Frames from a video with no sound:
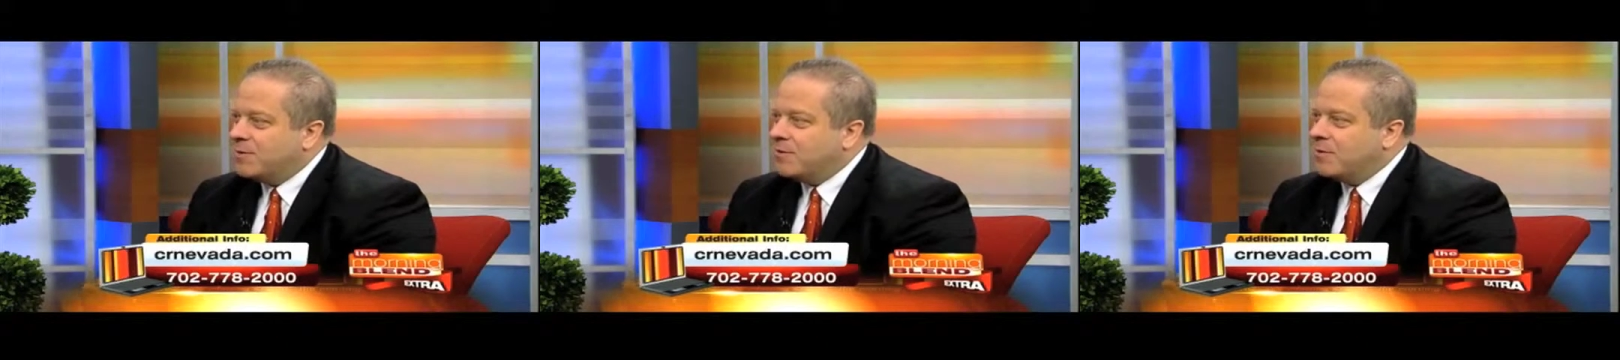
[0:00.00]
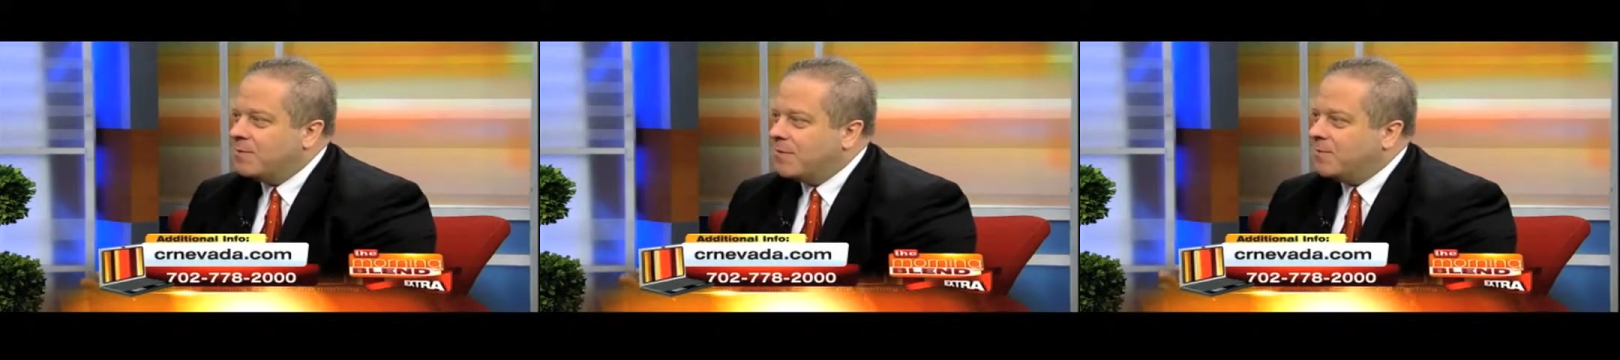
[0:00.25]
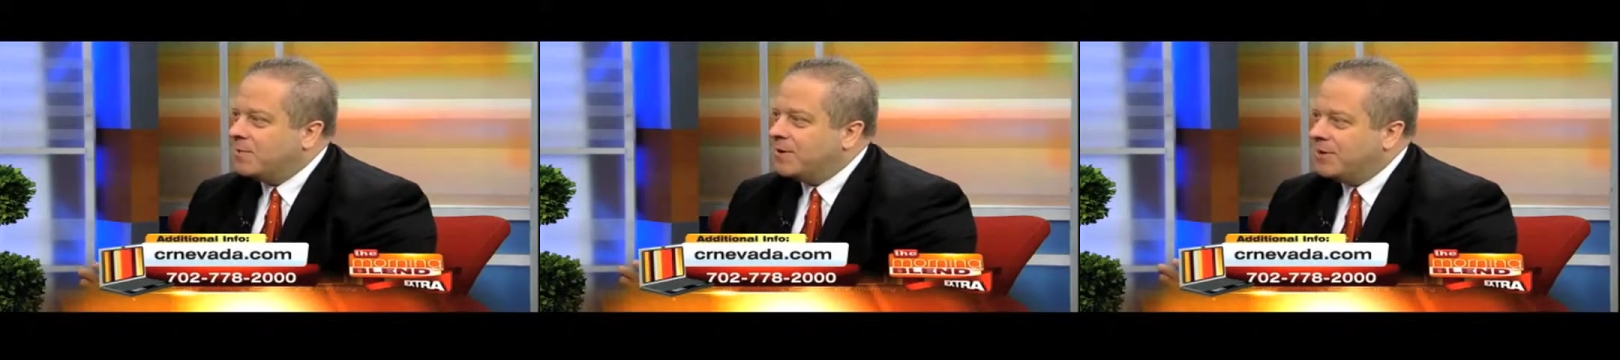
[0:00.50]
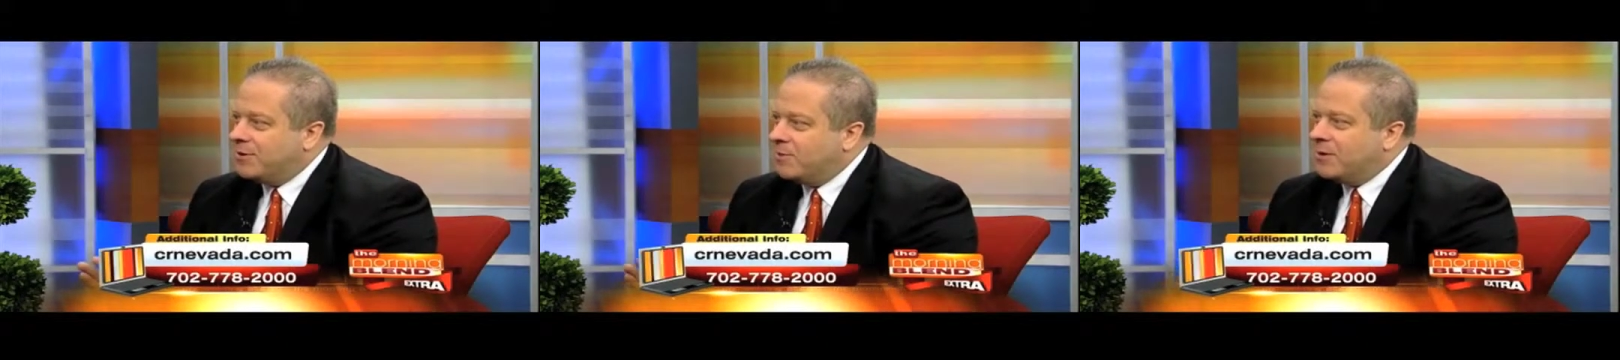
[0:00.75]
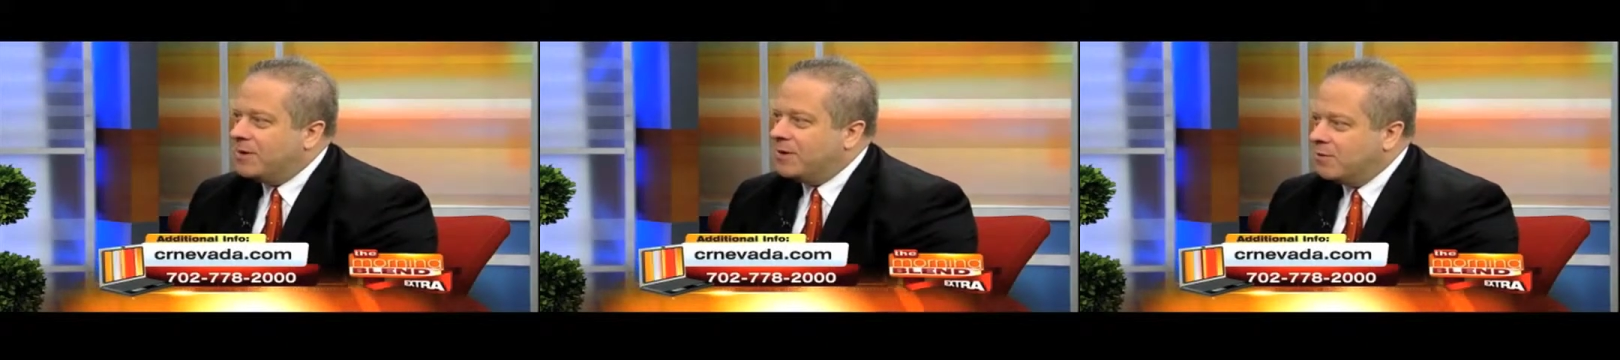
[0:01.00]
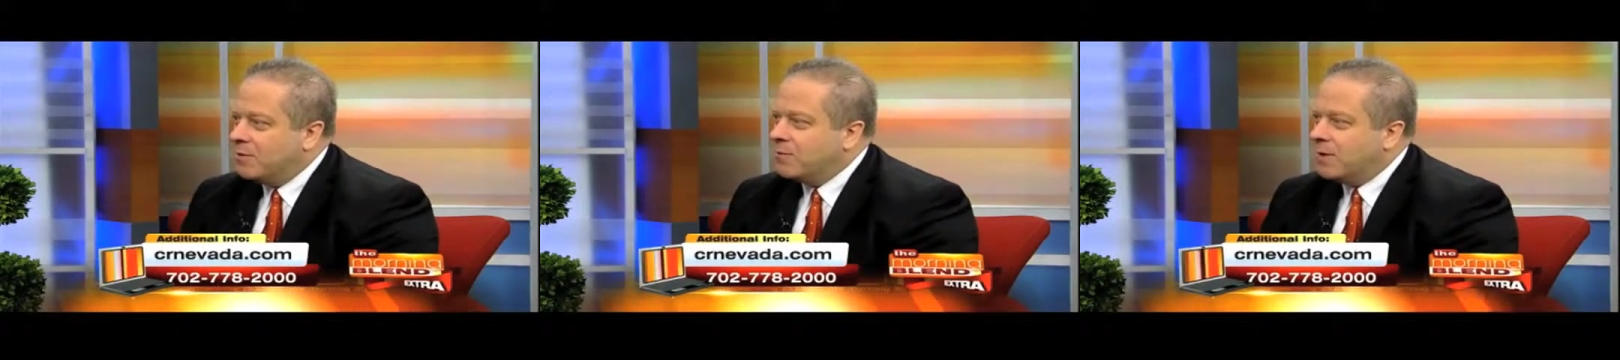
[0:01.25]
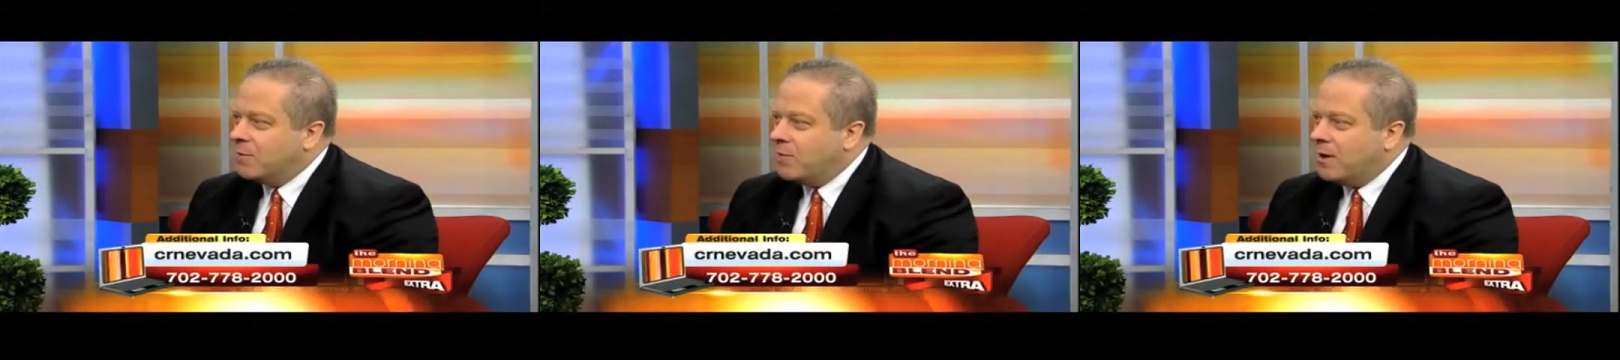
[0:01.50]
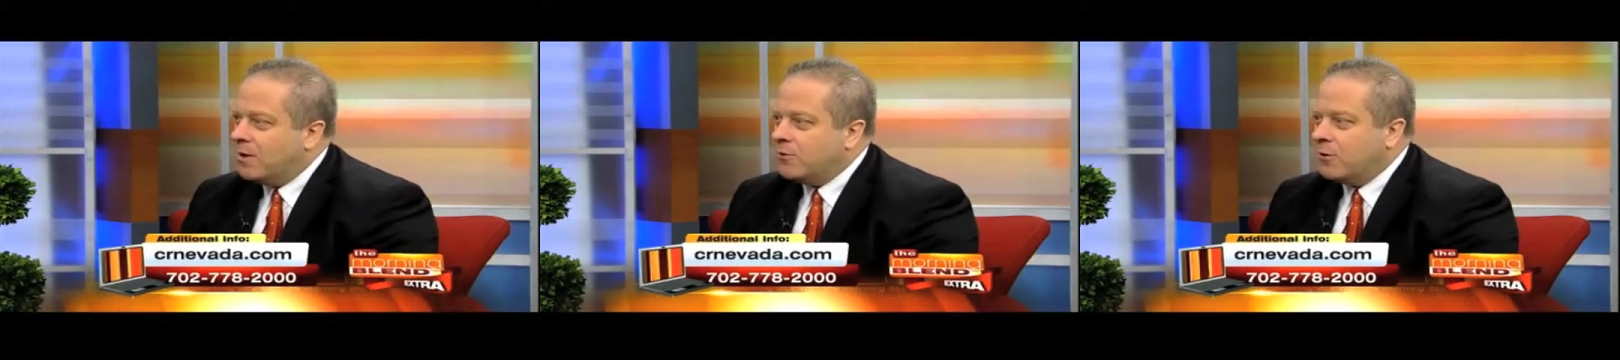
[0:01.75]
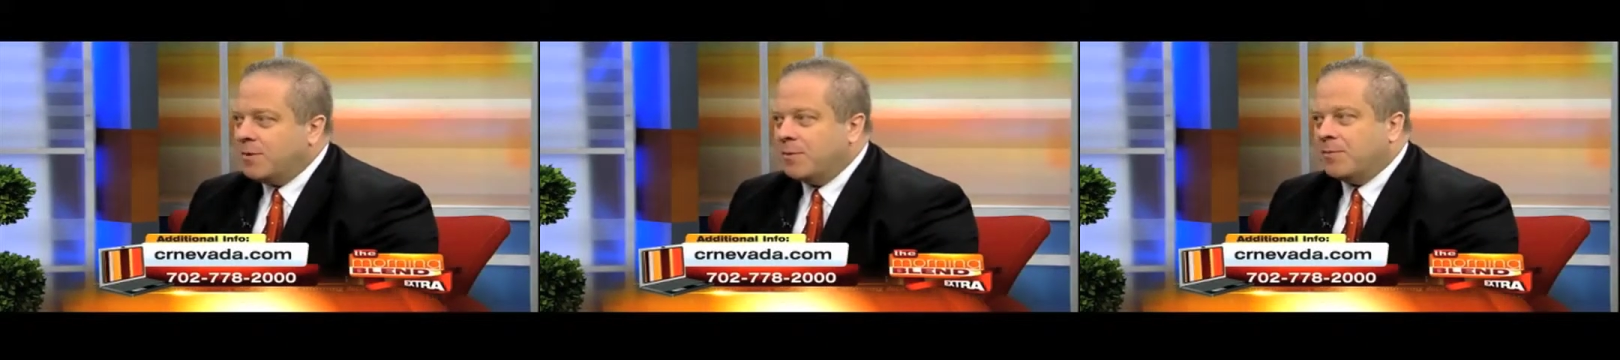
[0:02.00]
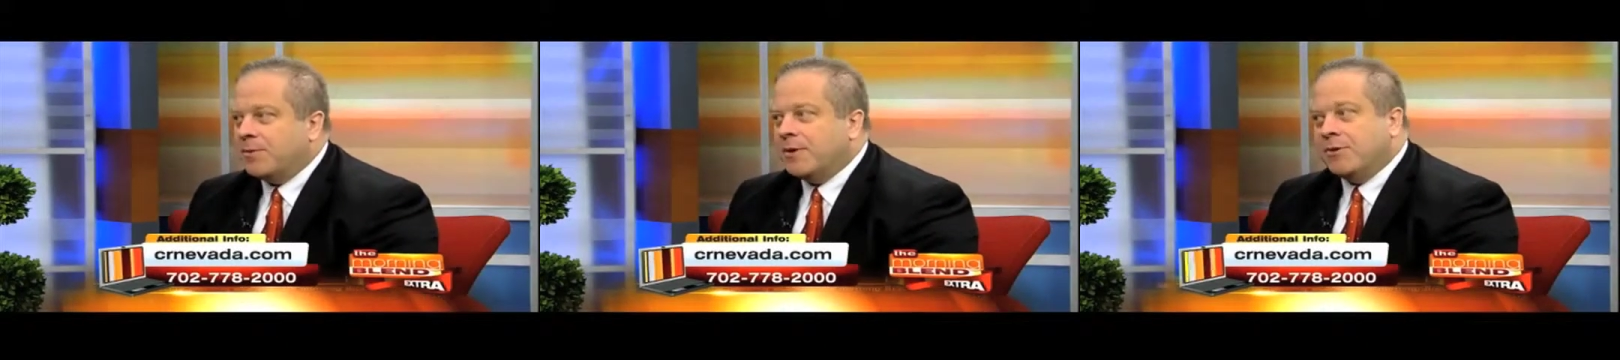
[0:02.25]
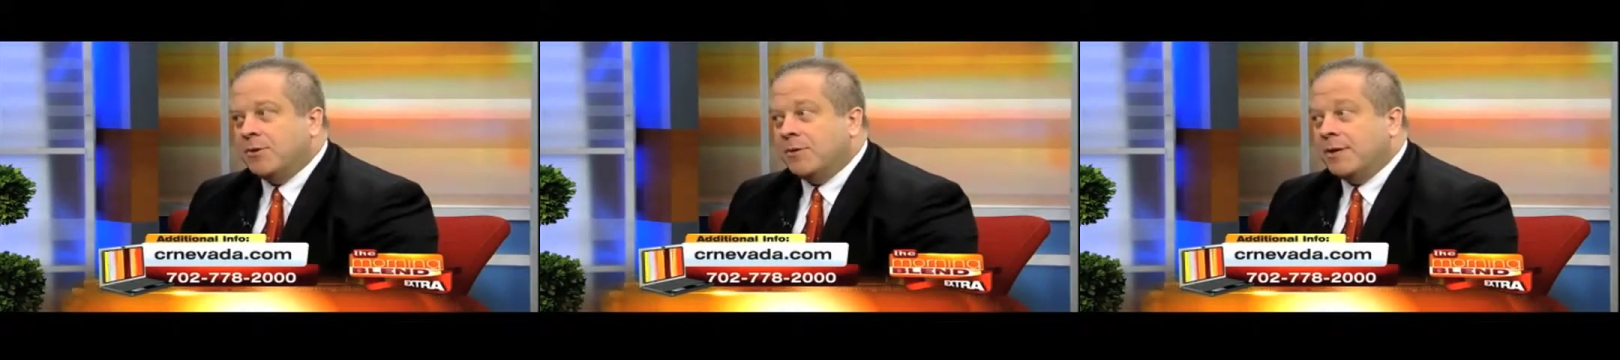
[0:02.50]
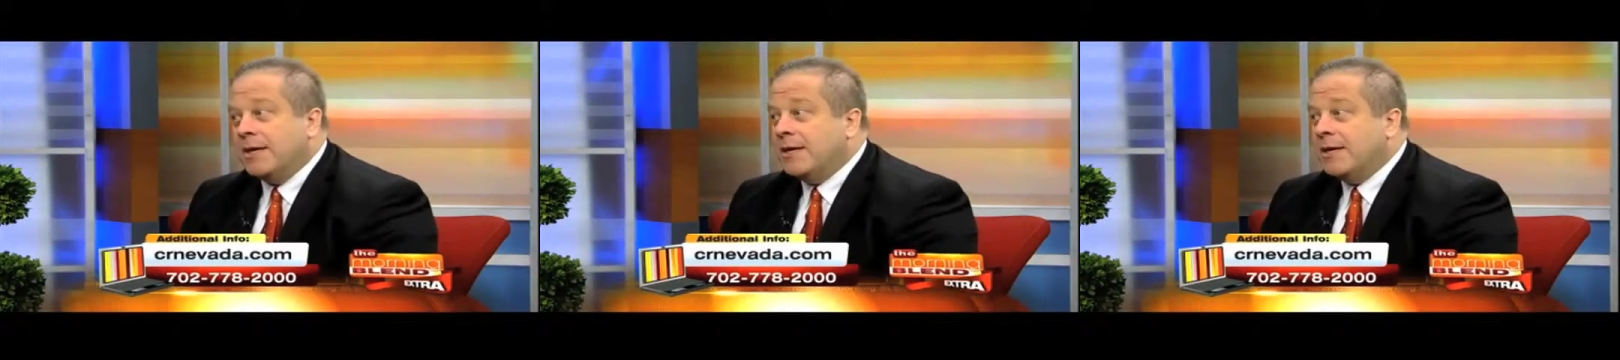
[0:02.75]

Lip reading: there are people that do it and do it really well, and there are people that do it,